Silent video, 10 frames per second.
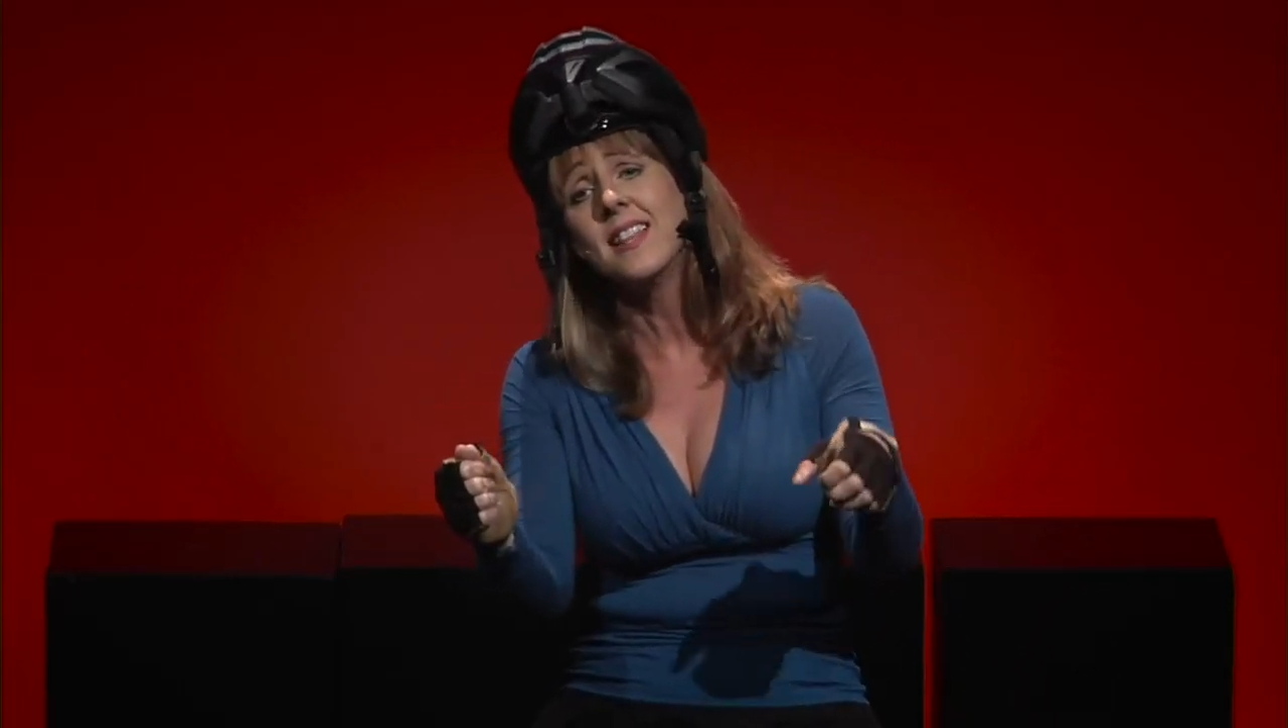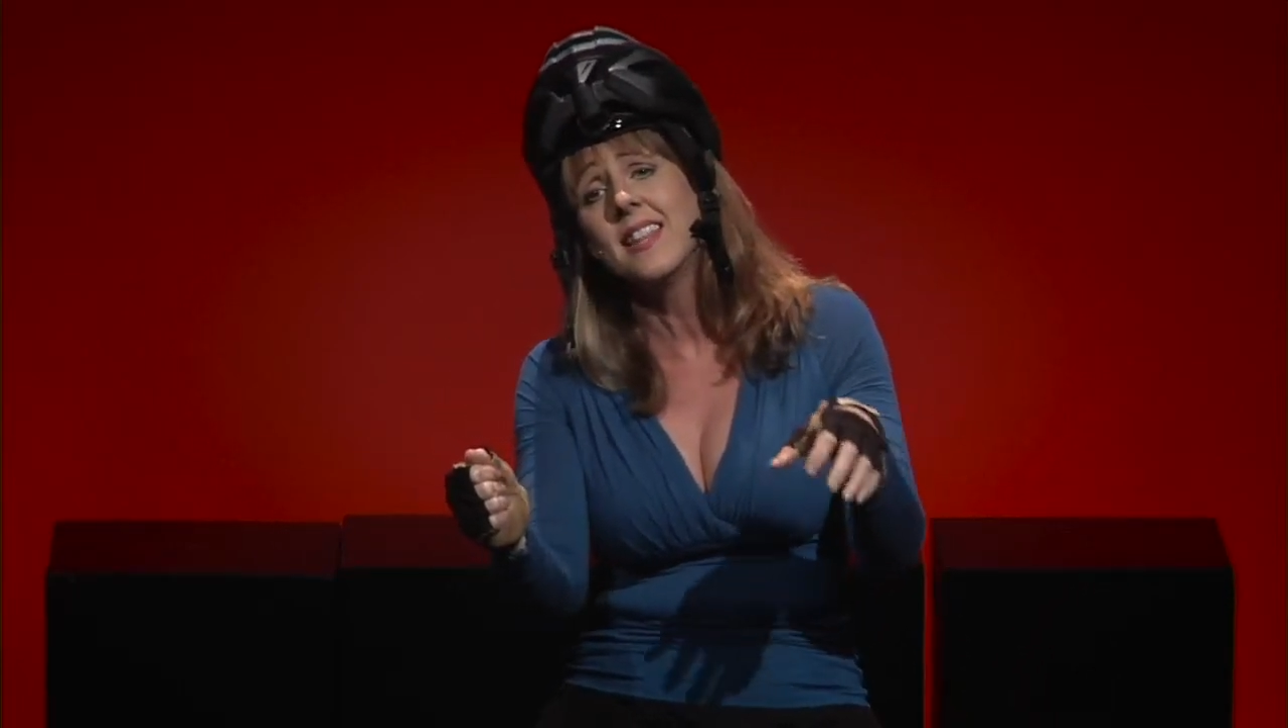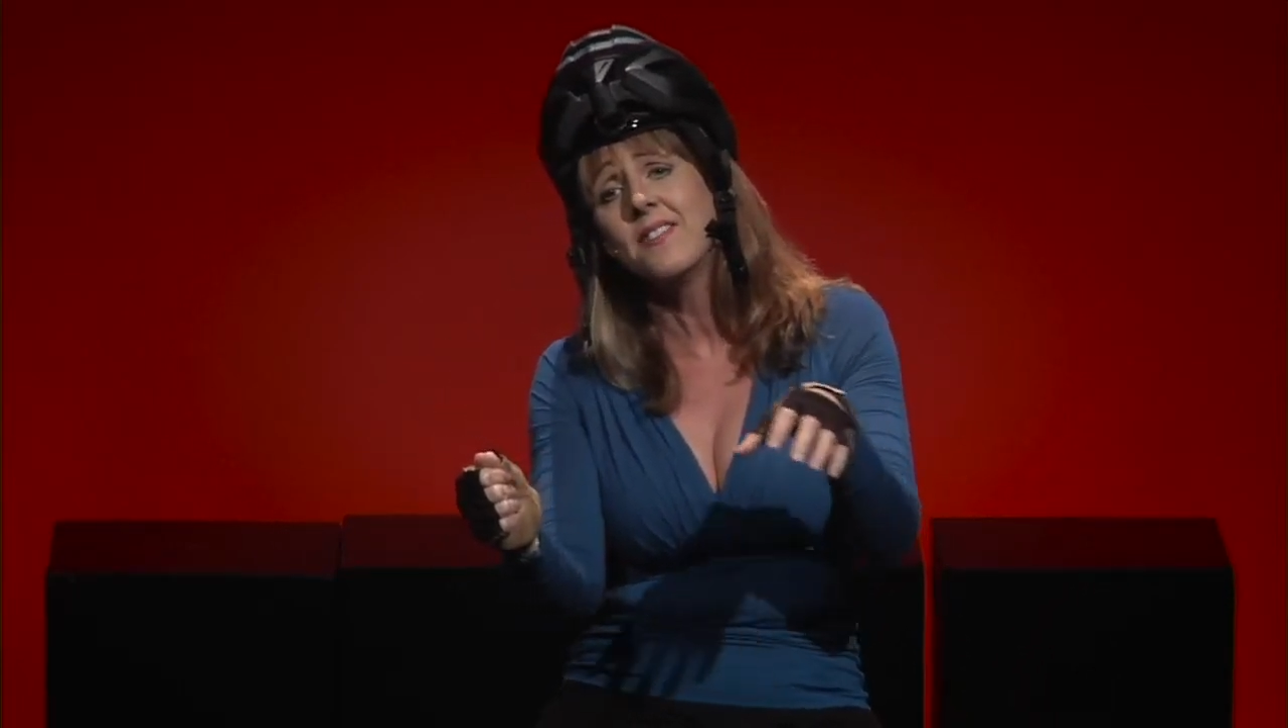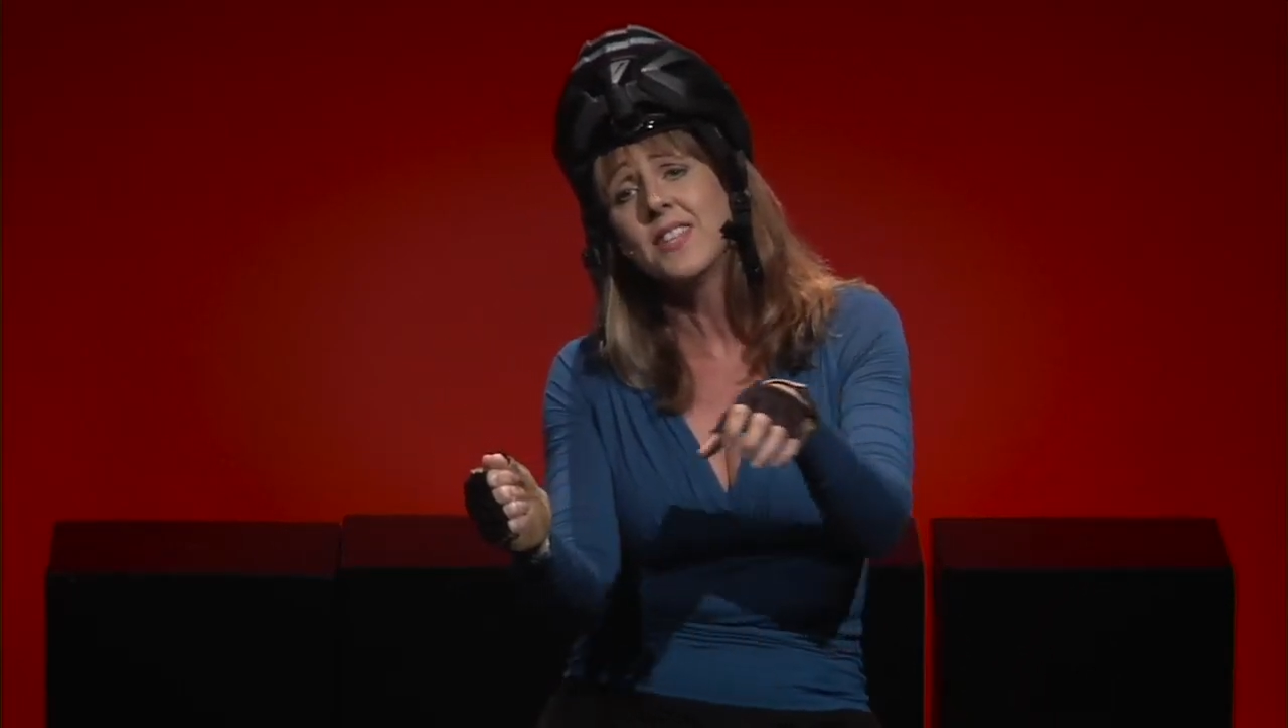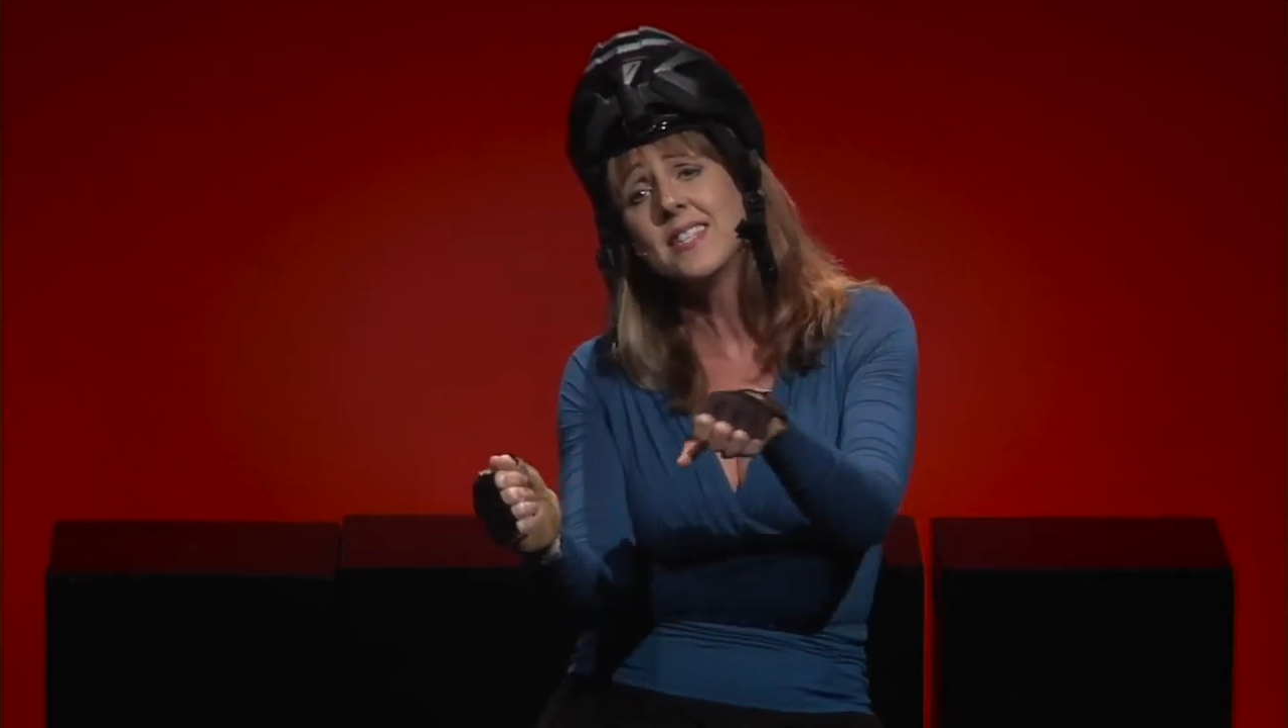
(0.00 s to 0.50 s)
to
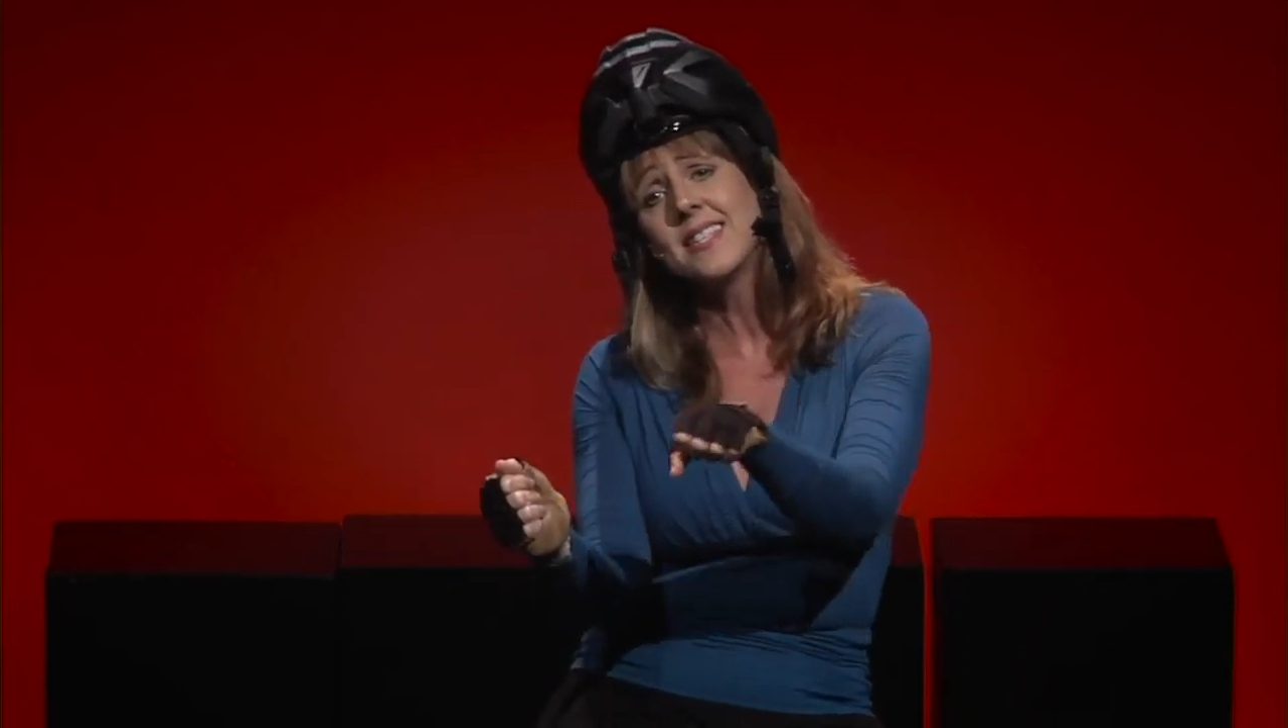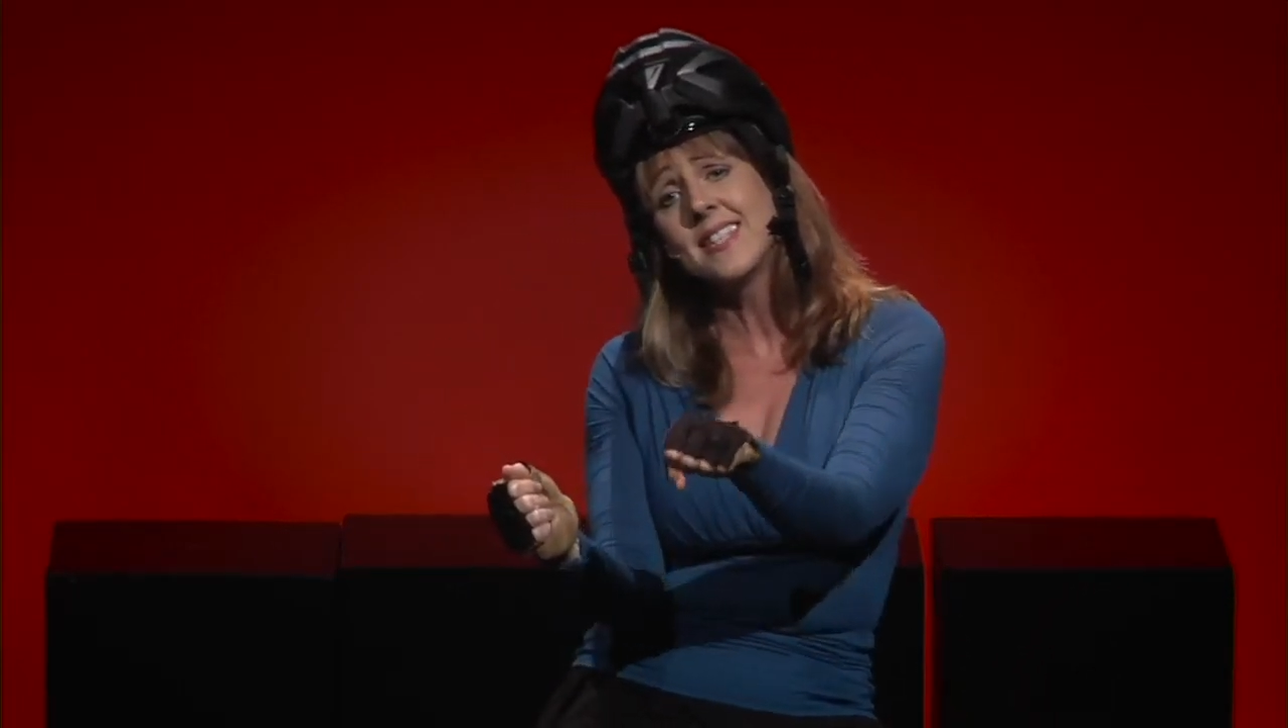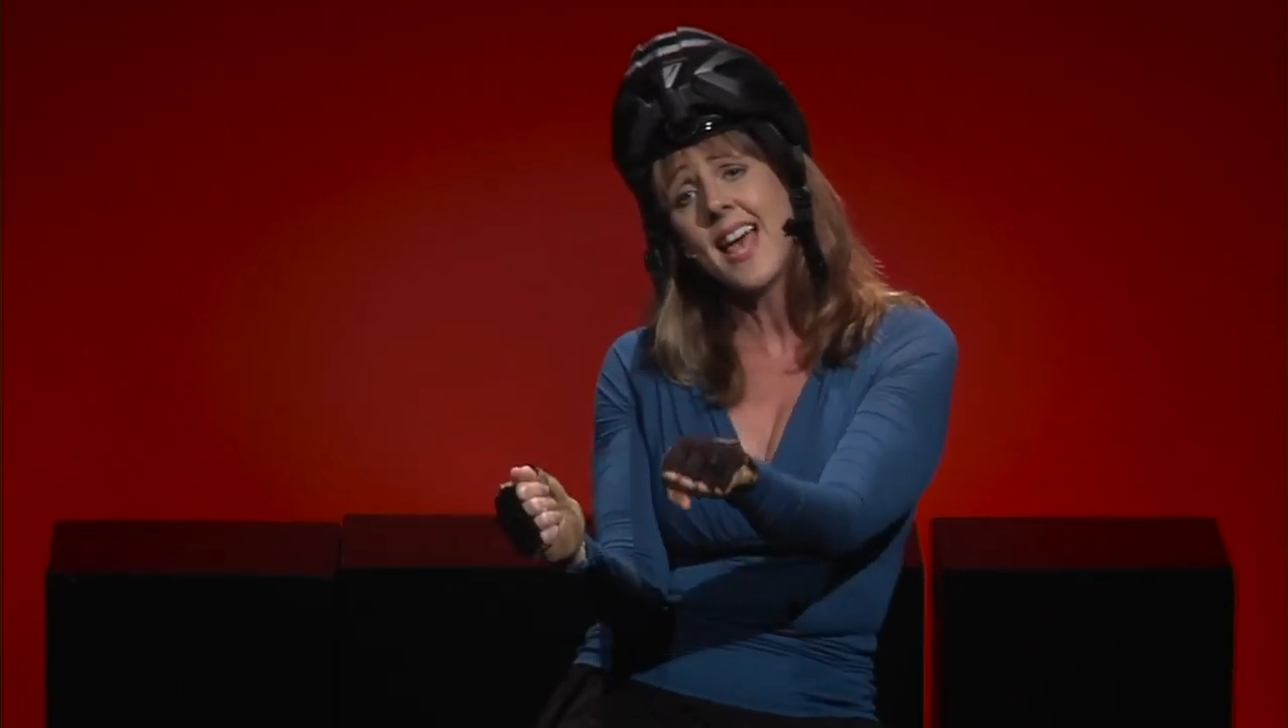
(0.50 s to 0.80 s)
live and